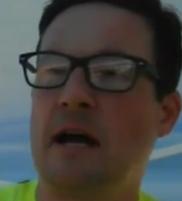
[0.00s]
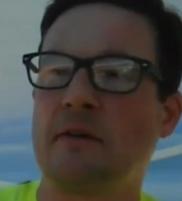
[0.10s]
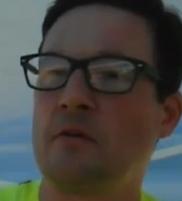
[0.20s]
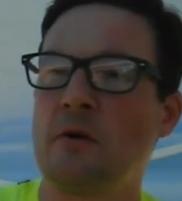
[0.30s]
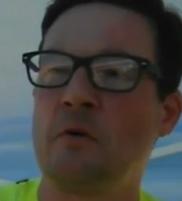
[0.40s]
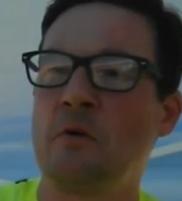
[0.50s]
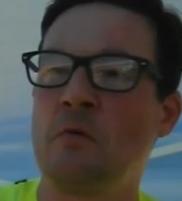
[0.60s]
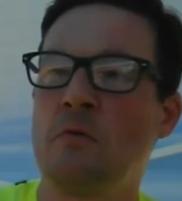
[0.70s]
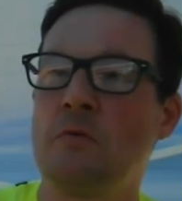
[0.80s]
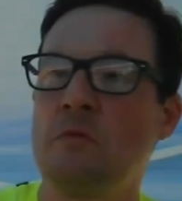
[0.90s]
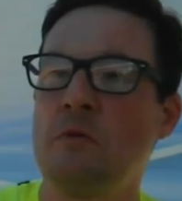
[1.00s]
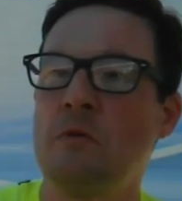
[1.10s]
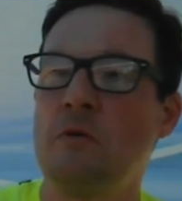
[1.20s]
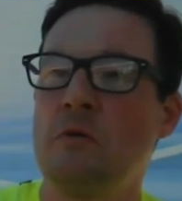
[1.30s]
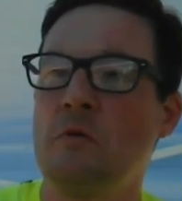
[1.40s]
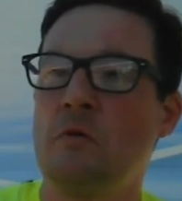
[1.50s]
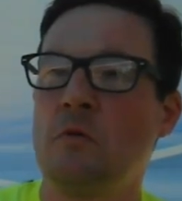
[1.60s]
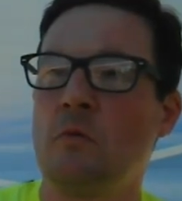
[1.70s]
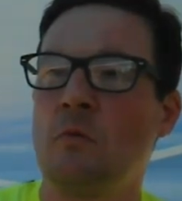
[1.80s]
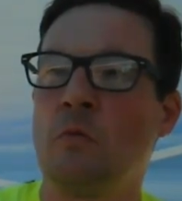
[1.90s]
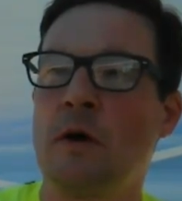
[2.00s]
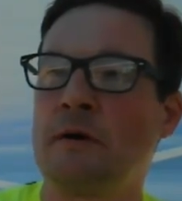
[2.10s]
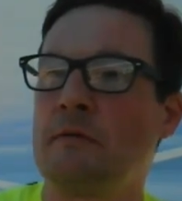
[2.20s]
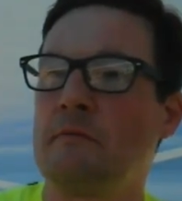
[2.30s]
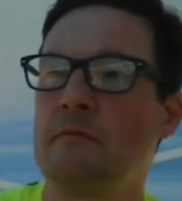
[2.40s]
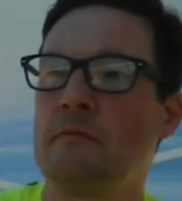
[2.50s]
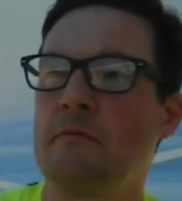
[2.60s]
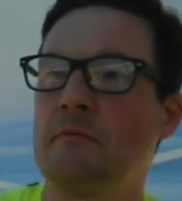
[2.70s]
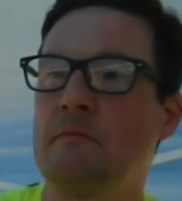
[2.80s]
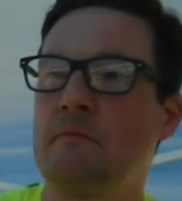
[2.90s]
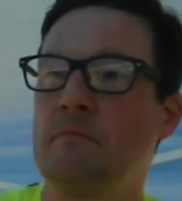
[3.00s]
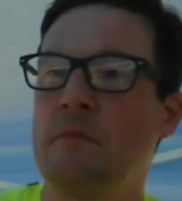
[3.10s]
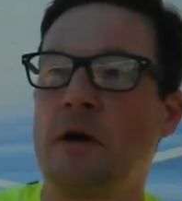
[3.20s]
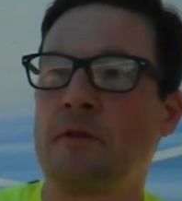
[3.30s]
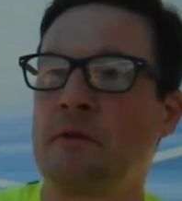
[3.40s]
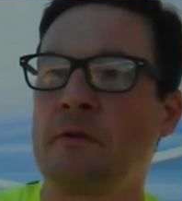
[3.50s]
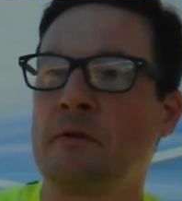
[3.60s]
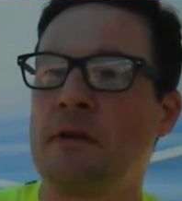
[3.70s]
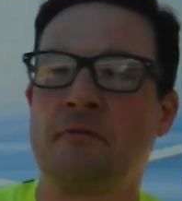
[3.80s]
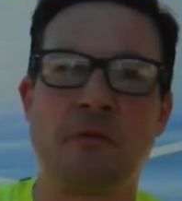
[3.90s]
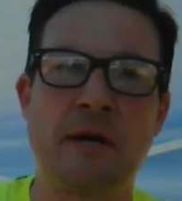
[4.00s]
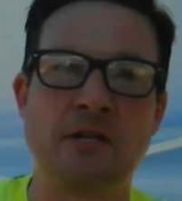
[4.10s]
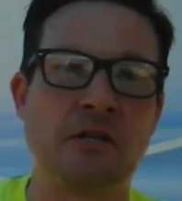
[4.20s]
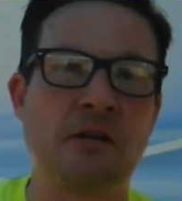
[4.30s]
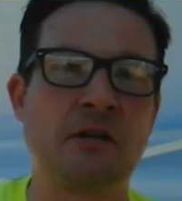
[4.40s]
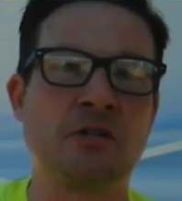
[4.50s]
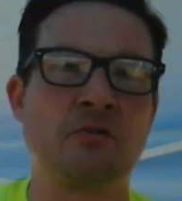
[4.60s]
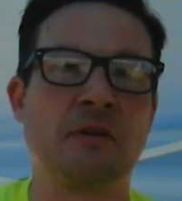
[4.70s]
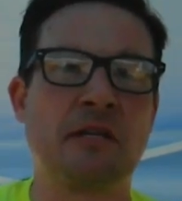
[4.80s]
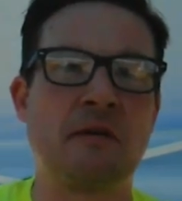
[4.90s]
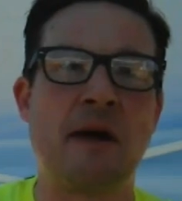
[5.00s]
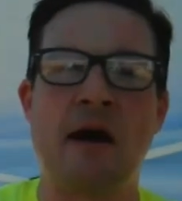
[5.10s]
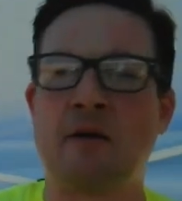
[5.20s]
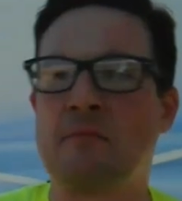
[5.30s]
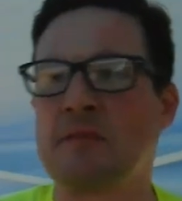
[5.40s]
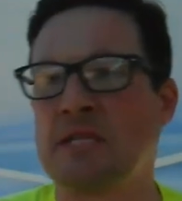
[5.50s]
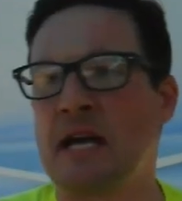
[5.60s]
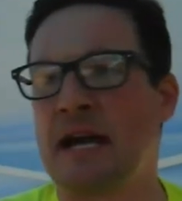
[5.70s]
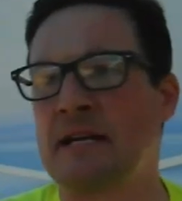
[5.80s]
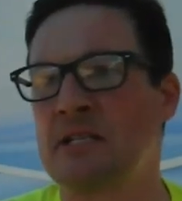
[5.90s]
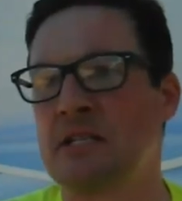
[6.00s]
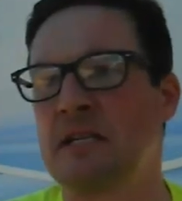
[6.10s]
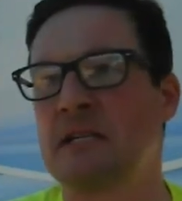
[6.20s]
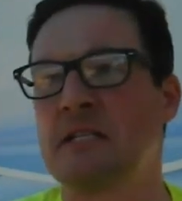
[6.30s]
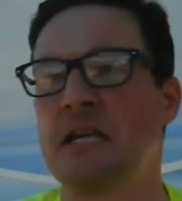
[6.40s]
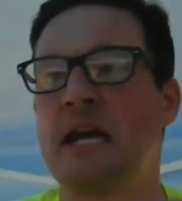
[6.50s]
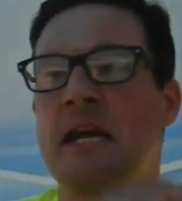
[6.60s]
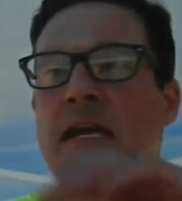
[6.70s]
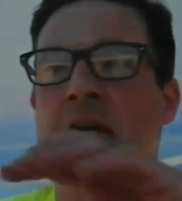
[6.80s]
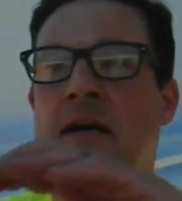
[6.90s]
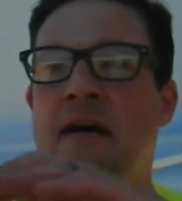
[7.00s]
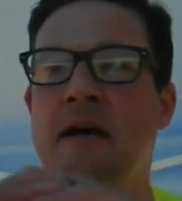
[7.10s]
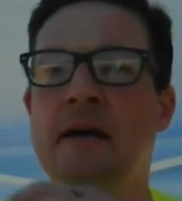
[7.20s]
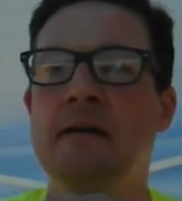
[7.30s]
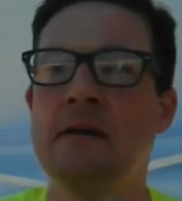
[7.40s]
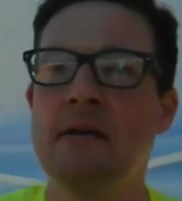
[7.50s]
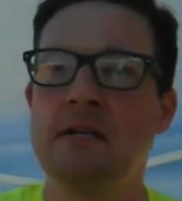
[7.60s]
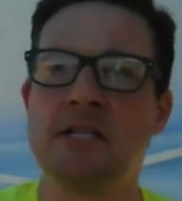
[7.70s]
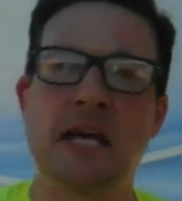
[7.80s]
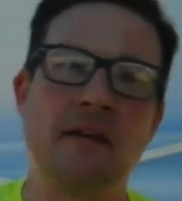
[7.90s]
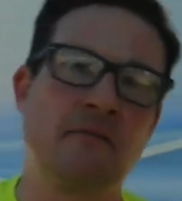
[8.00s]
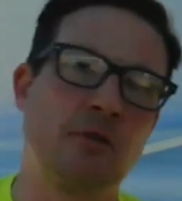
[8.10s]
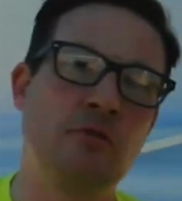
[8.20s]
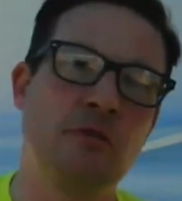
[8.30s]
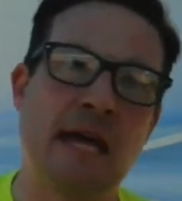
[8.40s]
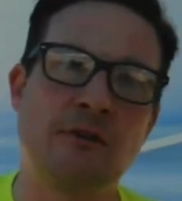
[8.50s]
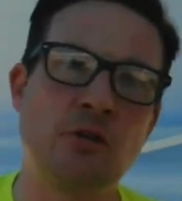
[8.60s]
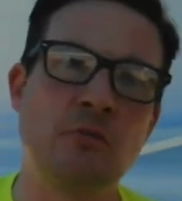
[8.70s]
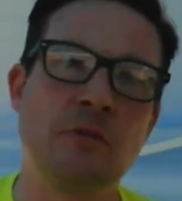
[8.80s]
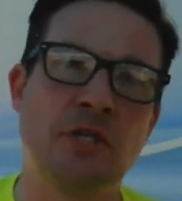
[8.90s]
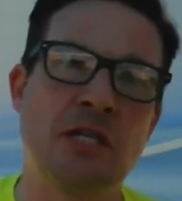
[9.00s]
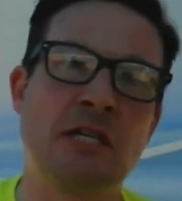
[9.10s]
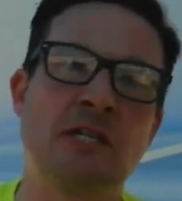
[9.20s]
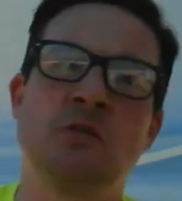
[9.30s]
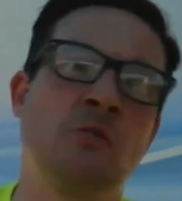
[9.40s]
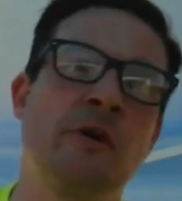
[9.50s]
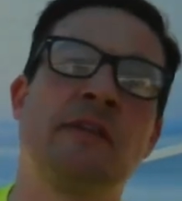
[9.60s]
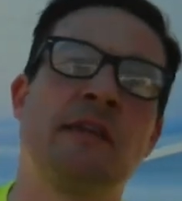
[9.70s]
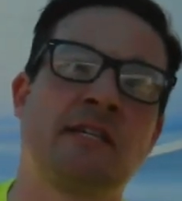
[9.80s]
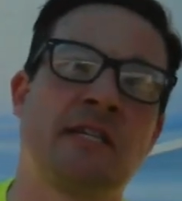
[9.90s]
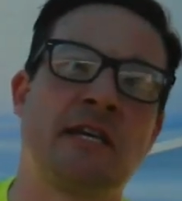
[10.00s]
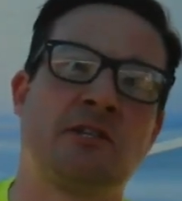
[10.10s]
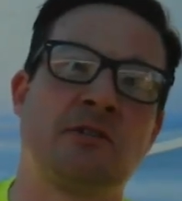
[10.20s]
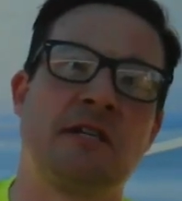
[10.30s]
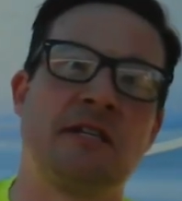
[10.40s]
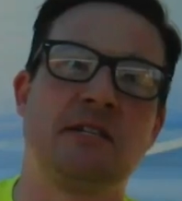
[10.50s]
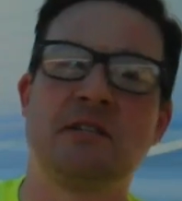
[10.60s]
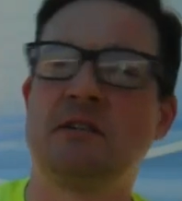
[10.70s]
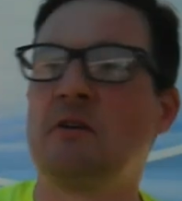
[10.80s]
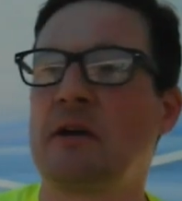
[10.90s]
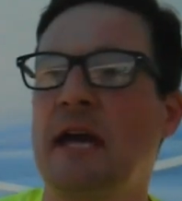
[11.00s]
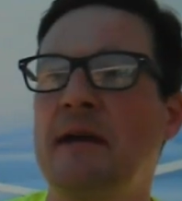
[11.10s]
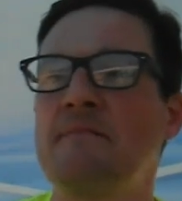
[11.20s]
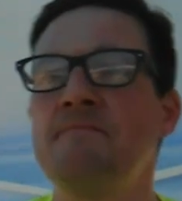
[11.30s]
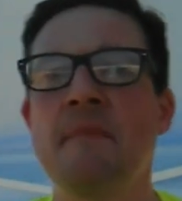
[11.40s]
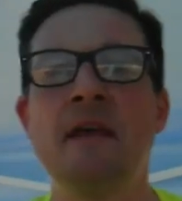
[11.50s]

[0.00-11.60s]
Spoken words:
I don't know what other information there is really about it besides it's a set of 2 tattoo machines with accessories, okay?